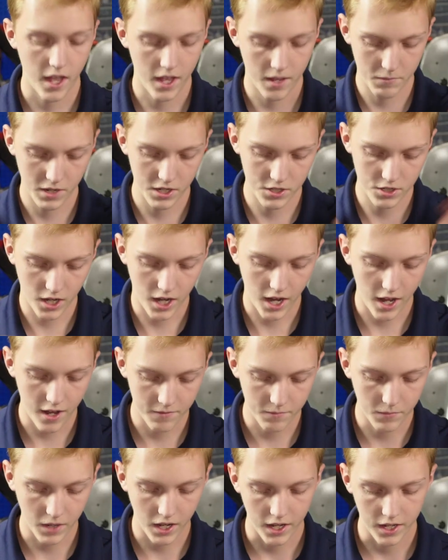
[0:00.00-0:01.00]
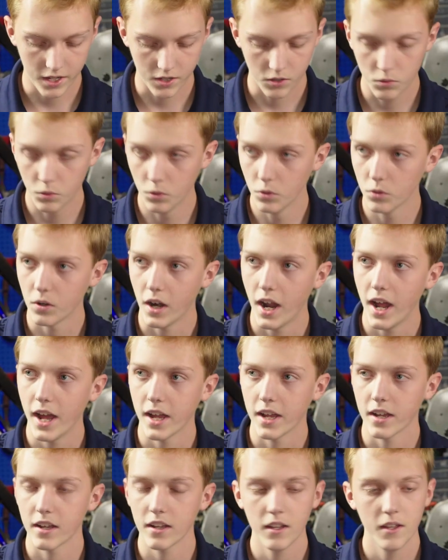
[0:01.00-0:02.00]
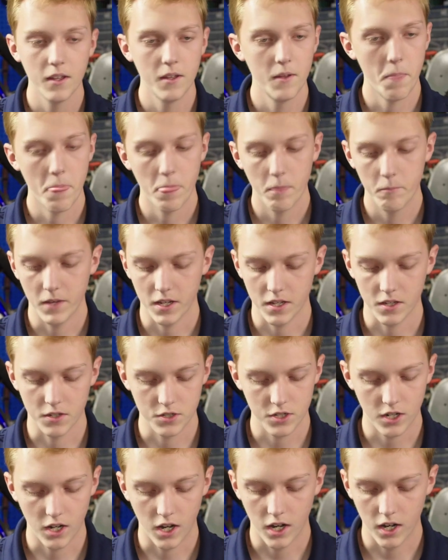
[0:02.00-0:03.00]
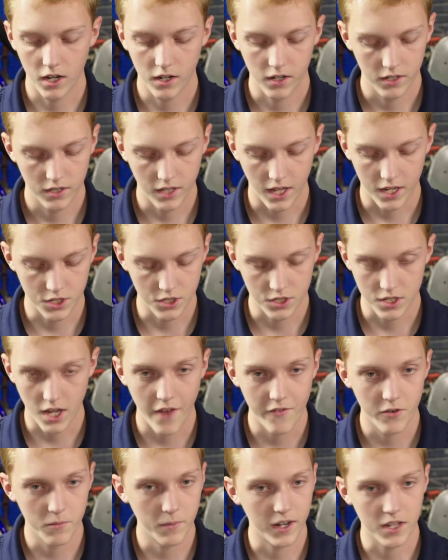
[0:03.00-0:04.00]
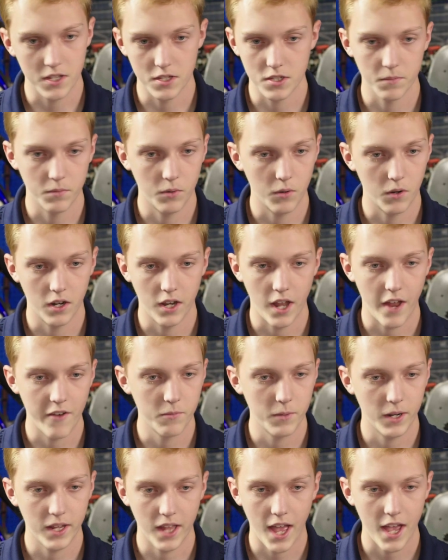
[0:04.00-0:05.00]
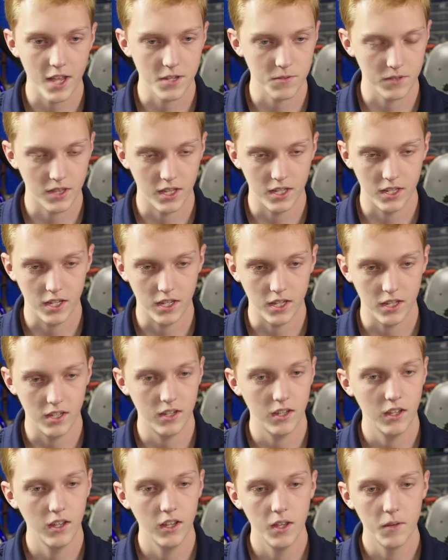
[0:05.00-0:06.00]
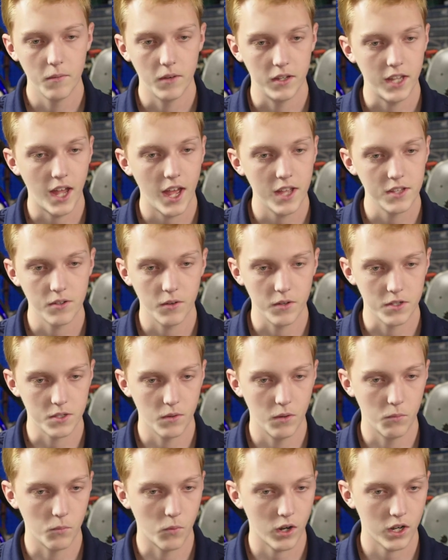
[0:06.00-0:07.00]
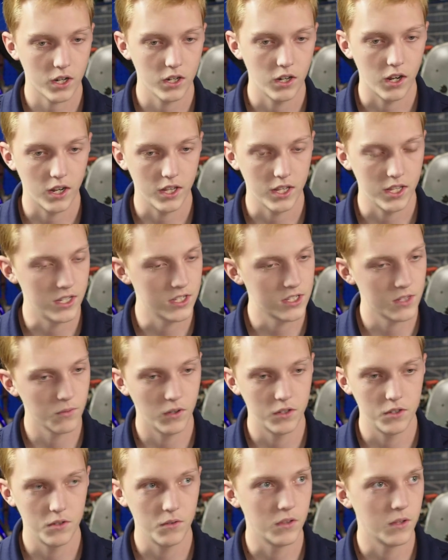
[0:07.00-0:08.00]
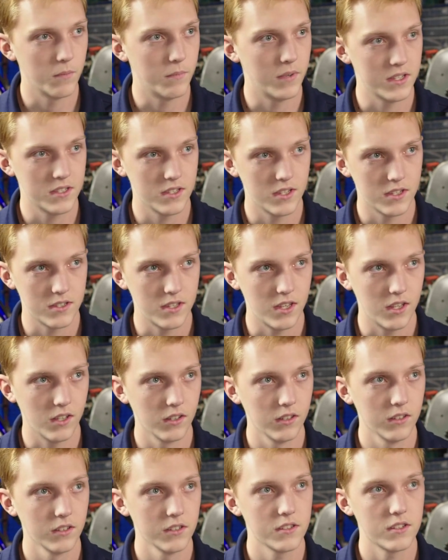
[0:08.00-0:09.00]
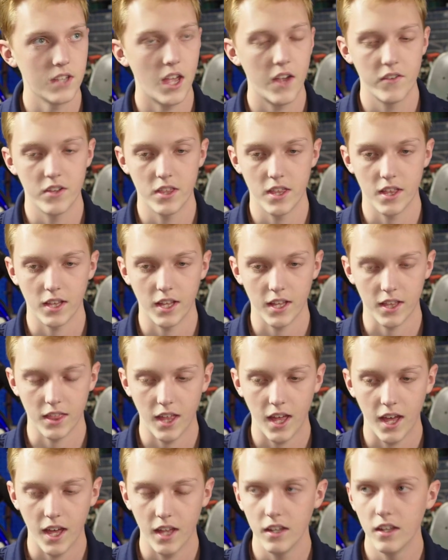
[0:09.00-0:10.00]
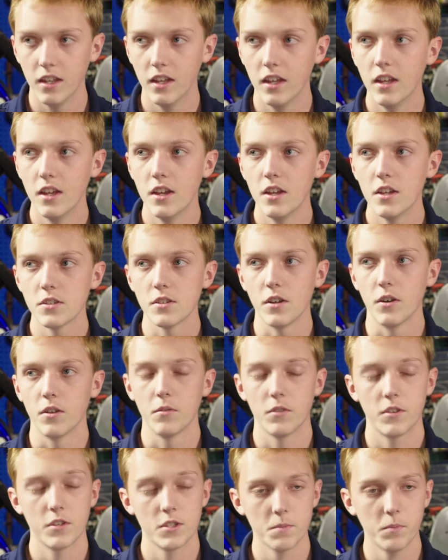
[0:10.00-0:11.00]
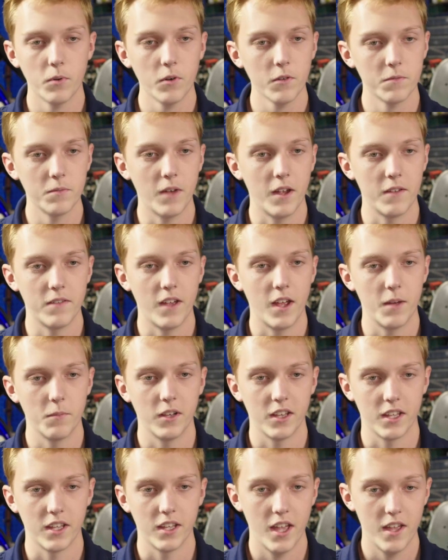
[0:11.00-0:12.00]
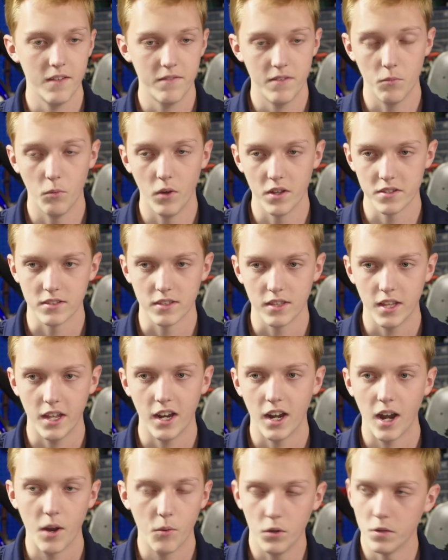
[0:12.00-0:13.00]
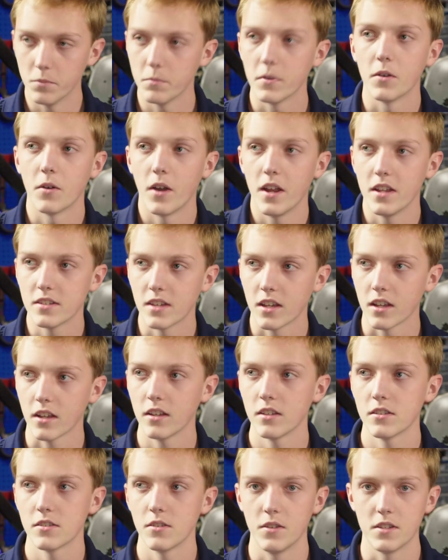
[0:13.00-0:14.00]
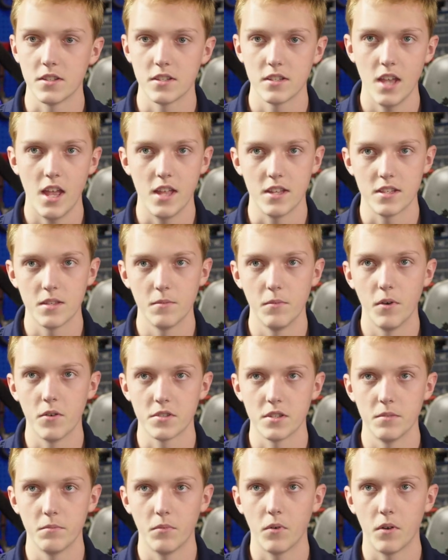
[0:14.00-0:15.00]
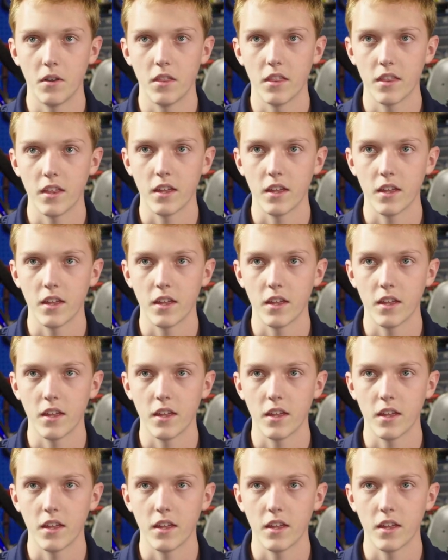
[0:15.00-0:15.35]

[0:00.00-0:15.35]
make sure I have my cool rag, making sure that just everybody's supported, everybody has what they need. My dad's always the one working on it. He's the one doing the business deals, everything like that. So the support from my family, if it wasn't there, I wouldn't be racing. So it's the most important